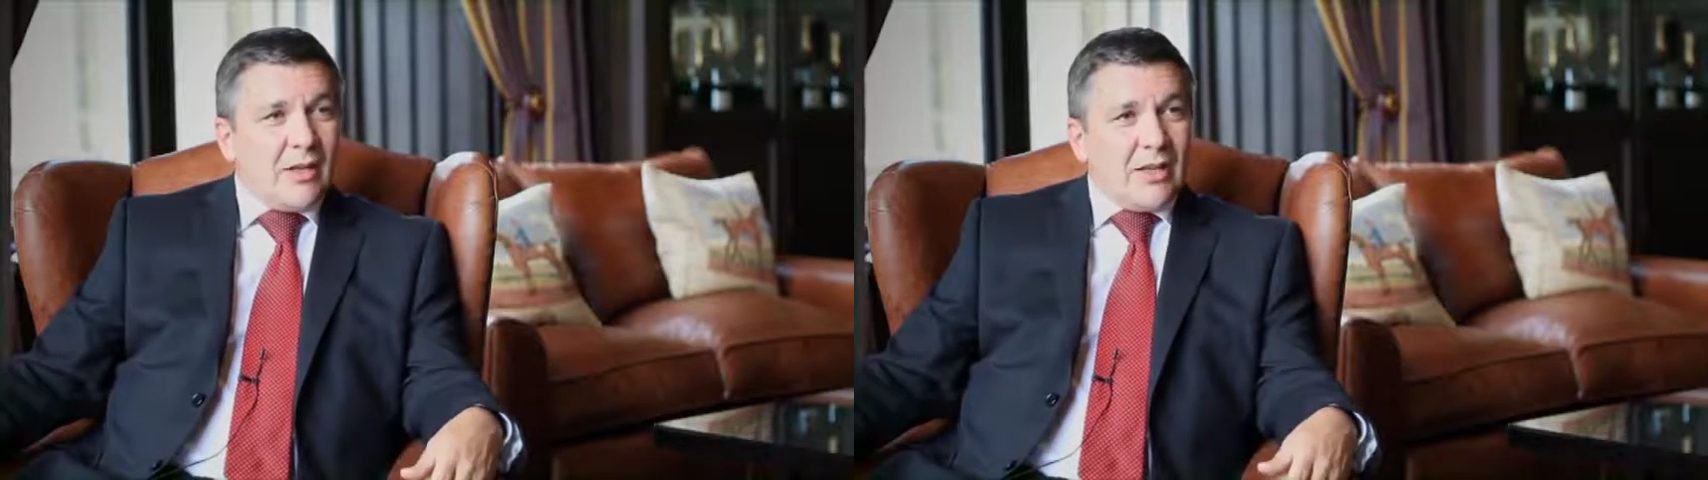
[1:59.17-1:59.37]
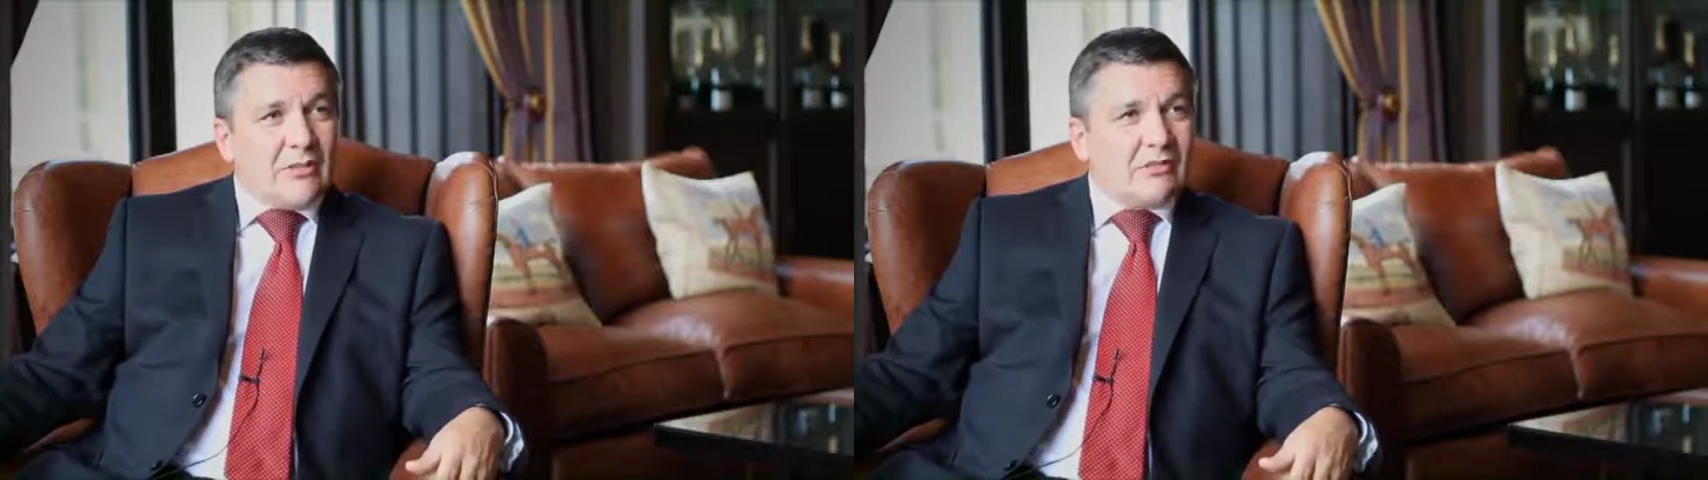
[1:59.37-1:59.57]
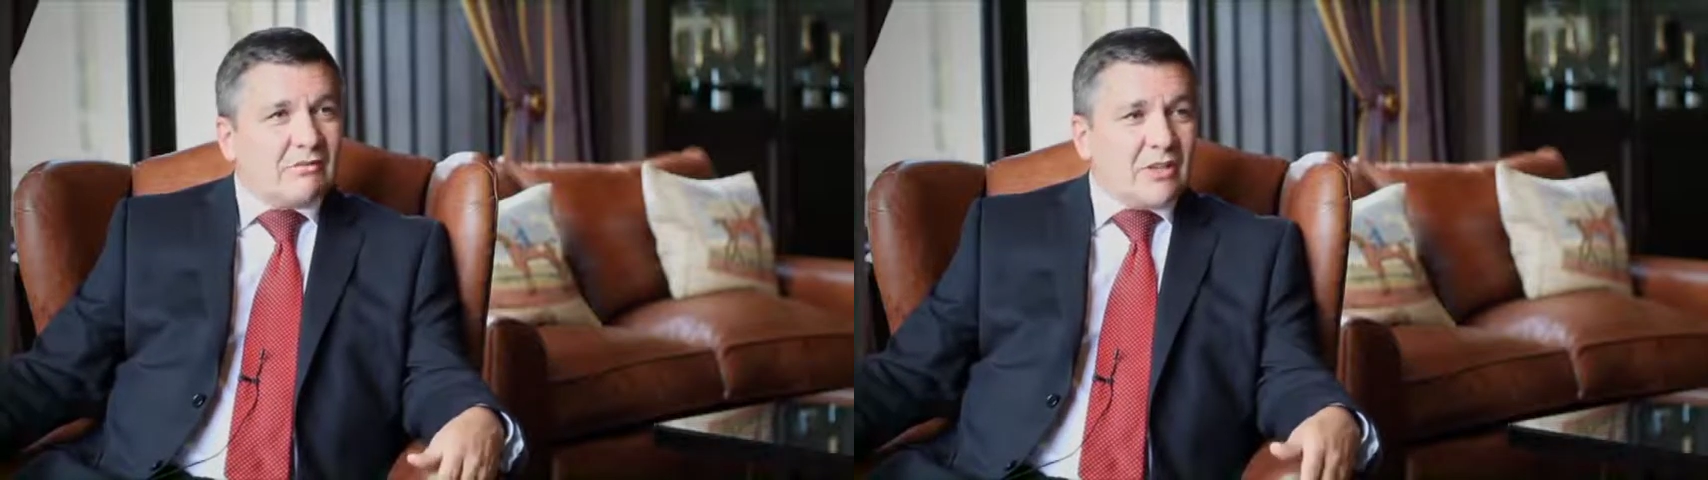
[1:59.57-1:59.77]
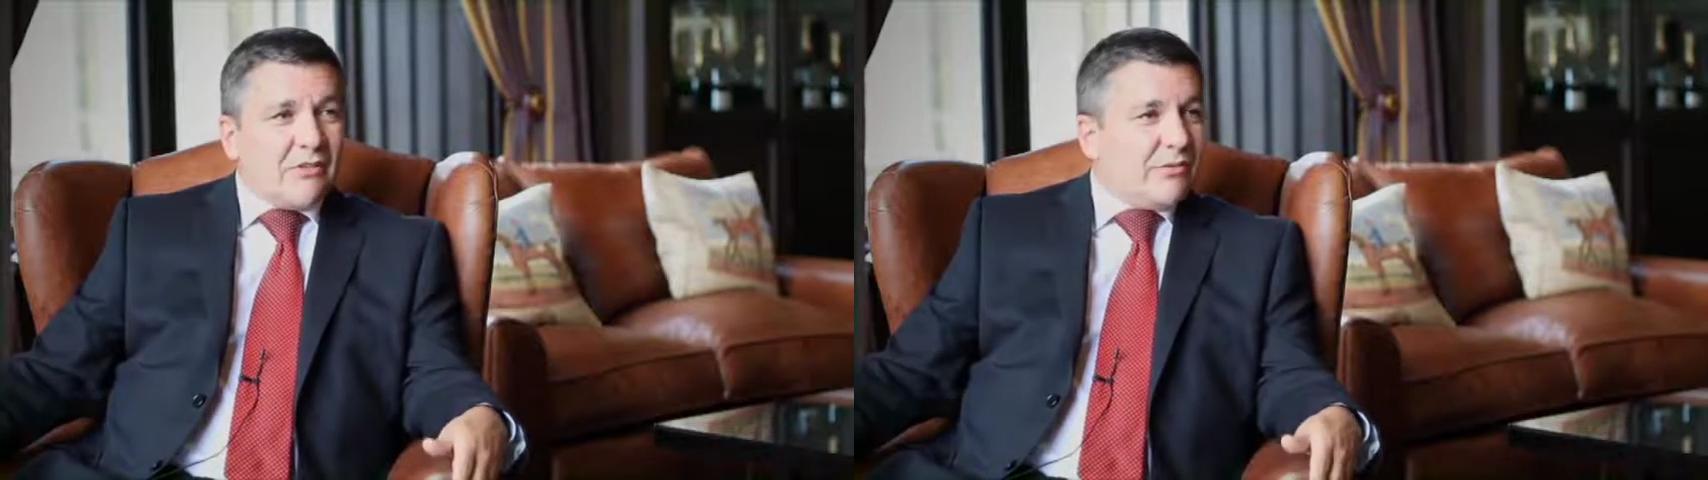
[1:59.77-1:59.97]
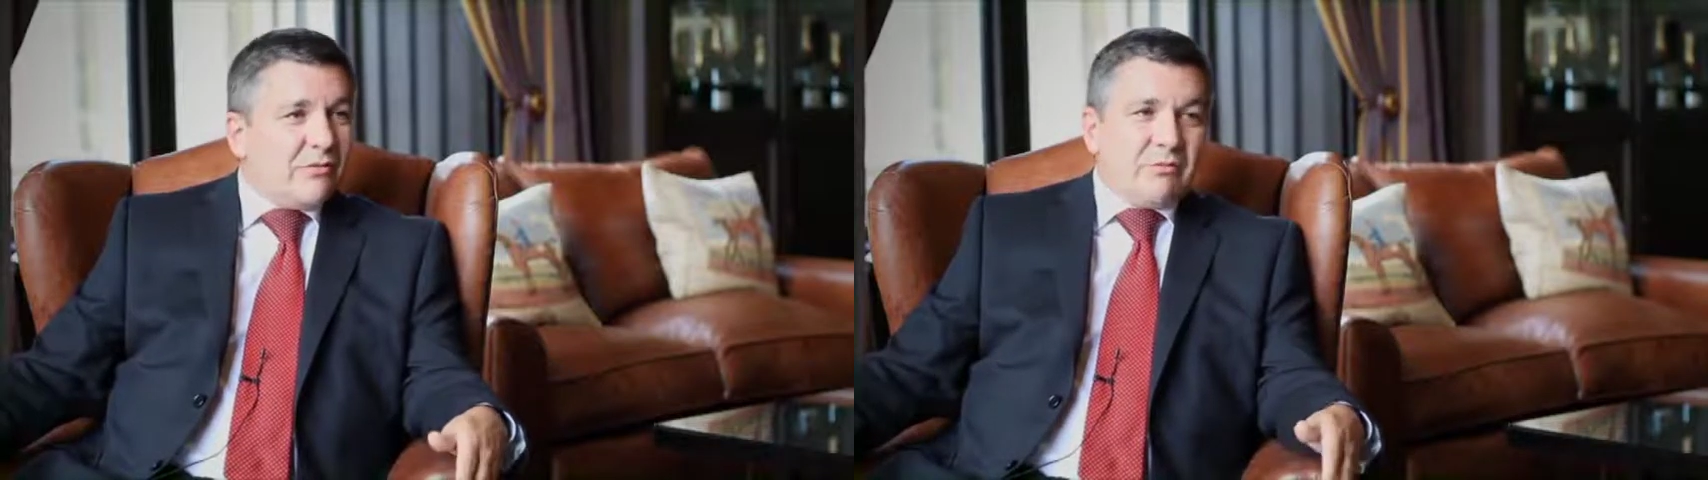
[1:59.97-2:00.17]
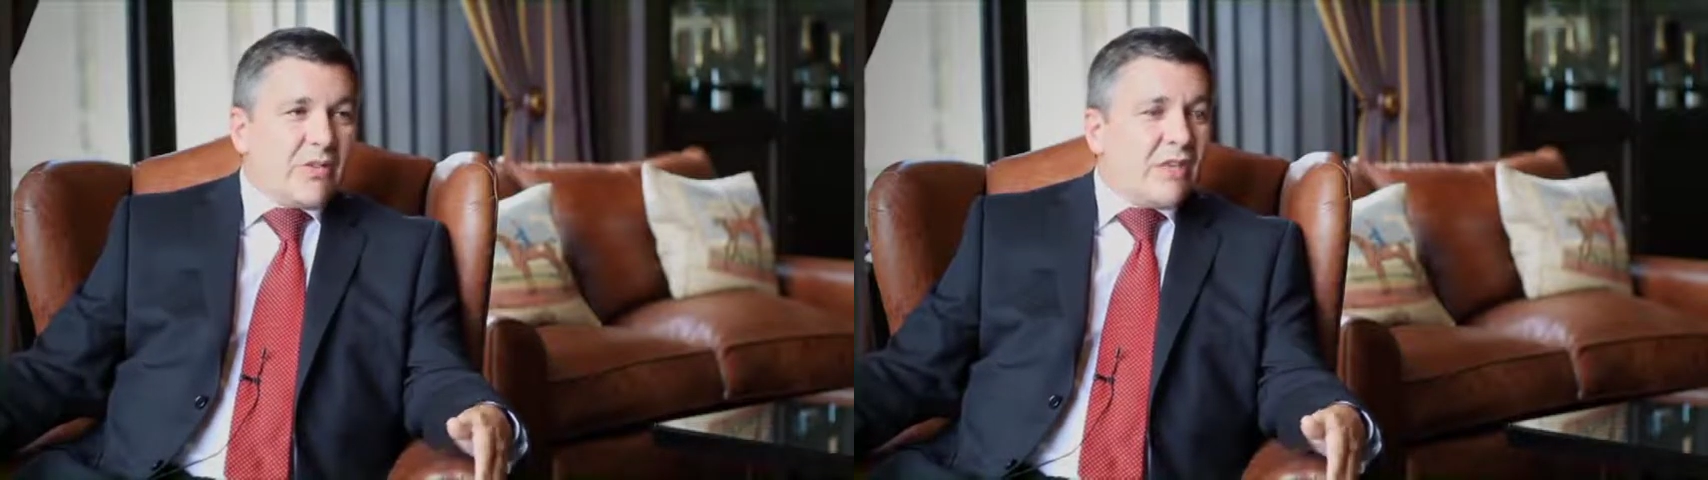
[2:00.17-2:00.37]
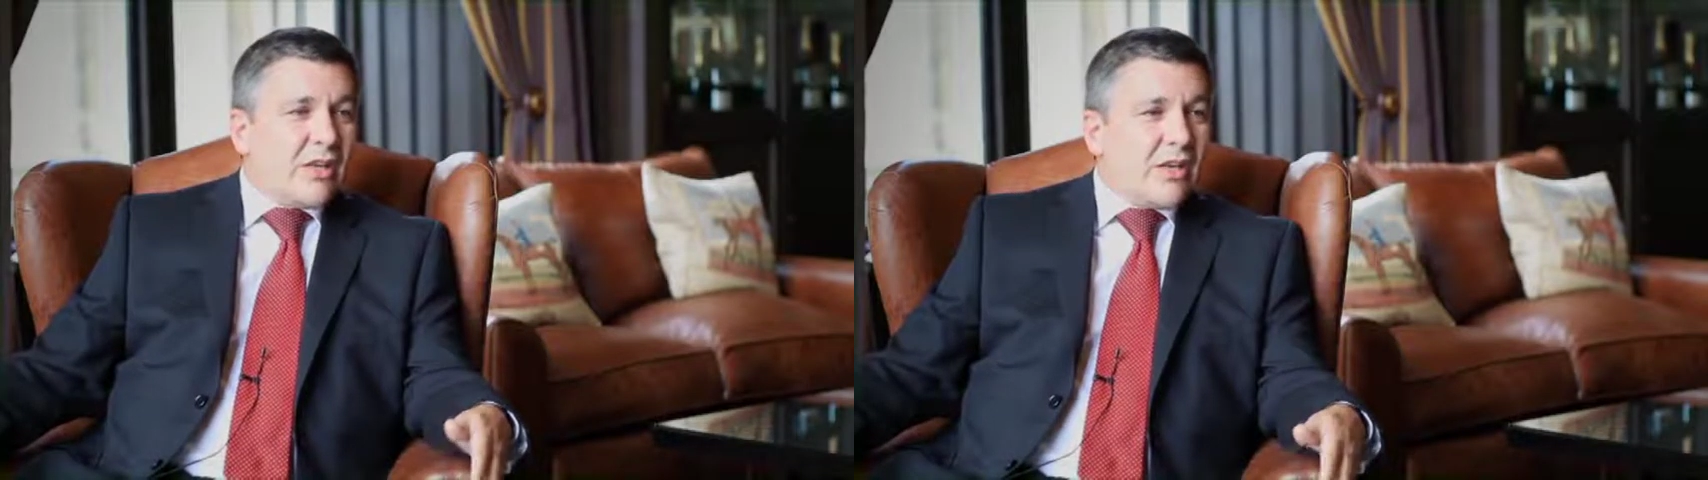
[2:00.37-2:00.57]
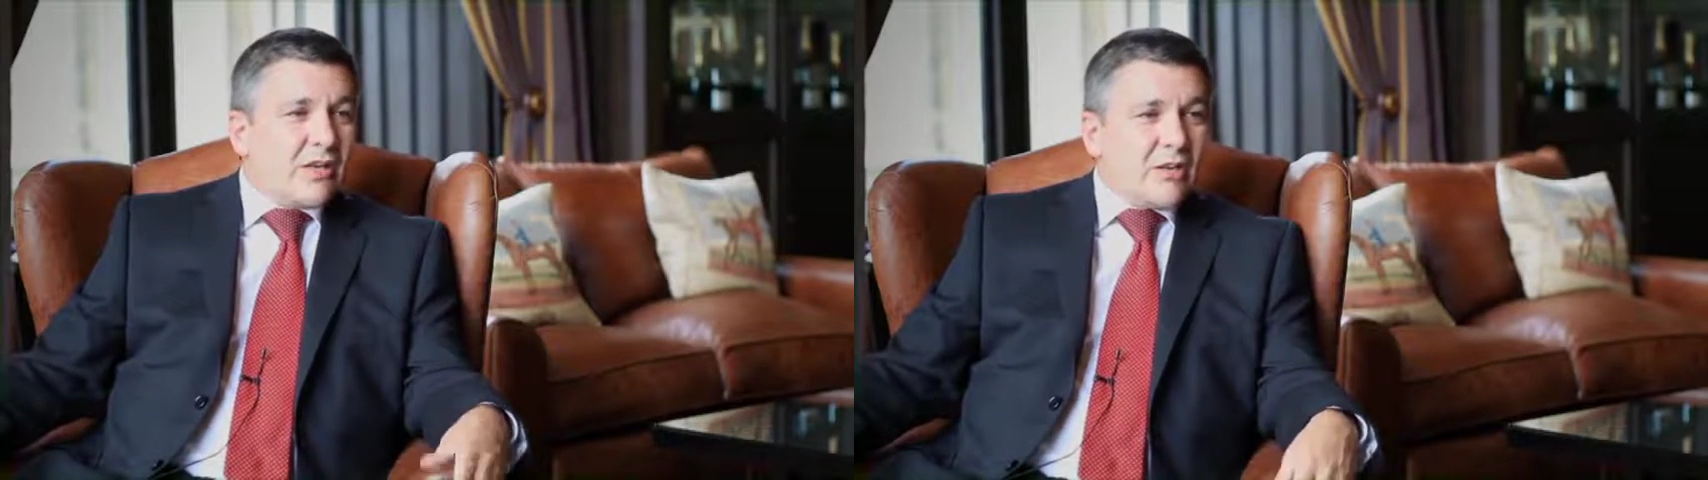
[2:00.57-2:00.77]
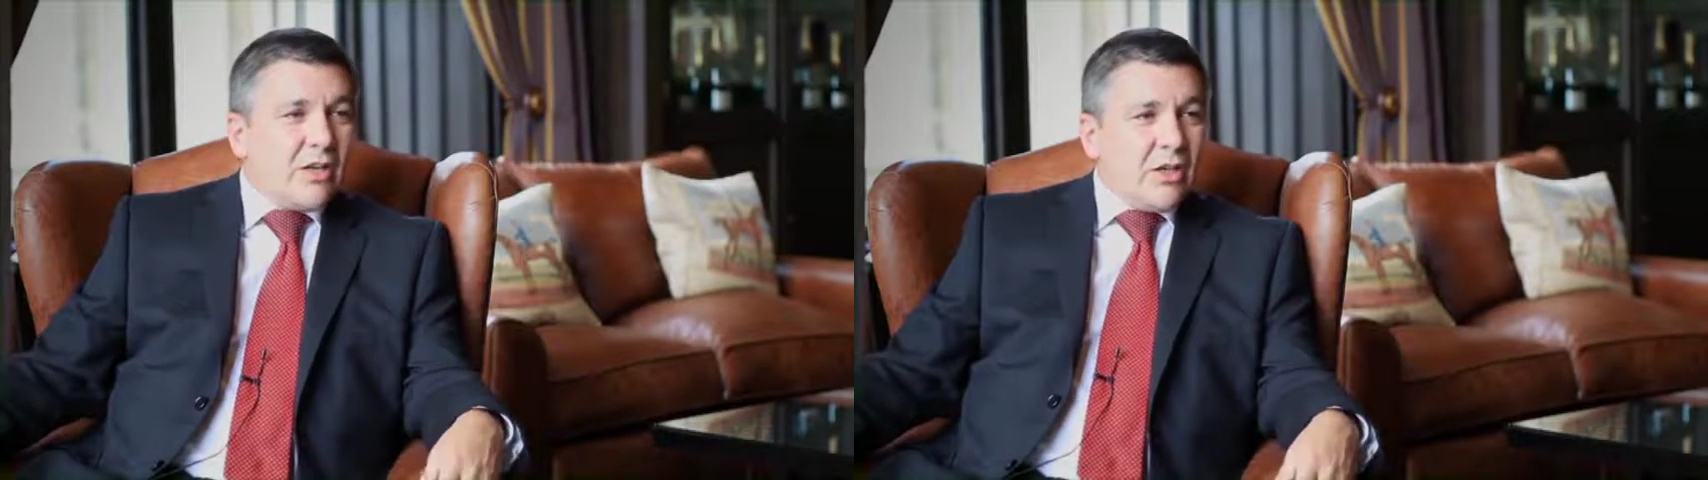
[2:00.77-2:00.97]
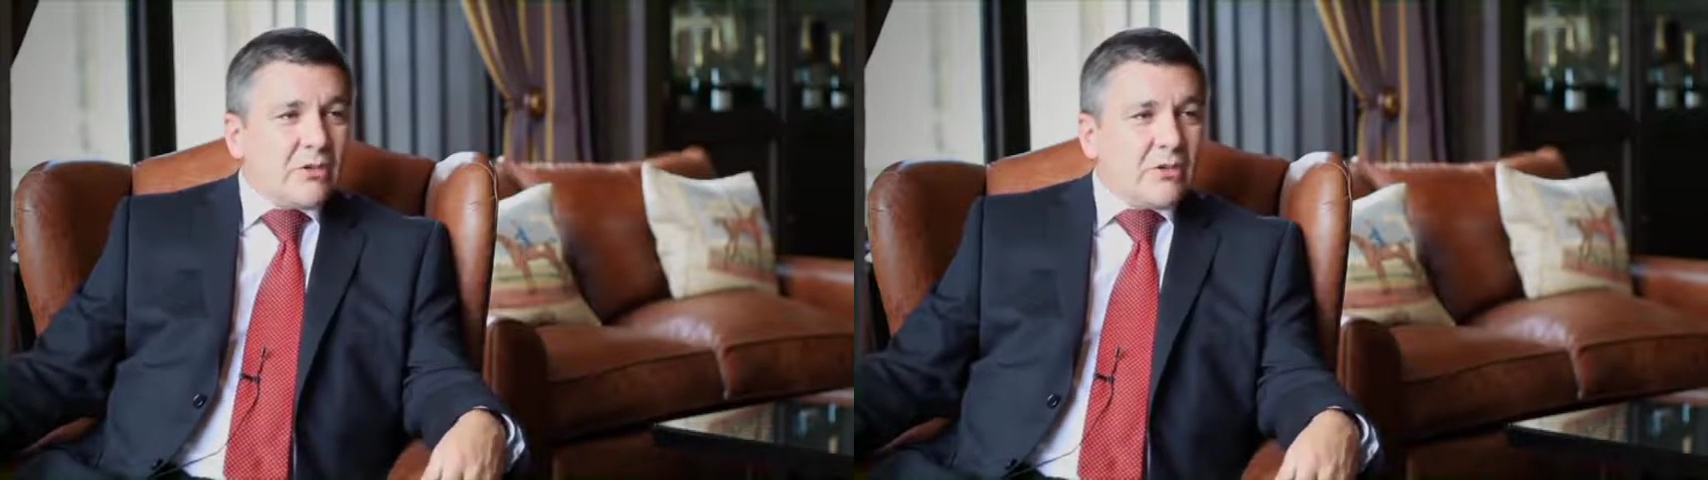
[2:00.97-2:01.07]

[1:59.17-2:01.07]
and give the carer